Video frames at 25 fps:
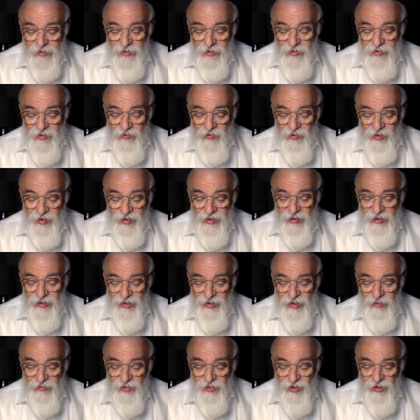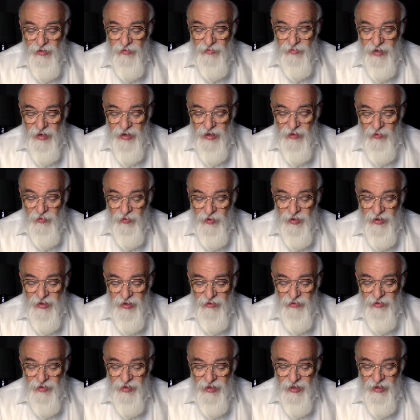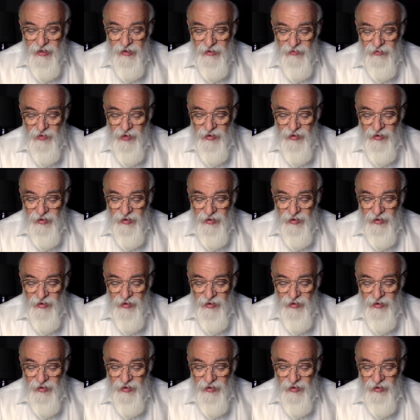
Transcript: So if eating the Shem Shamayim, what's the result?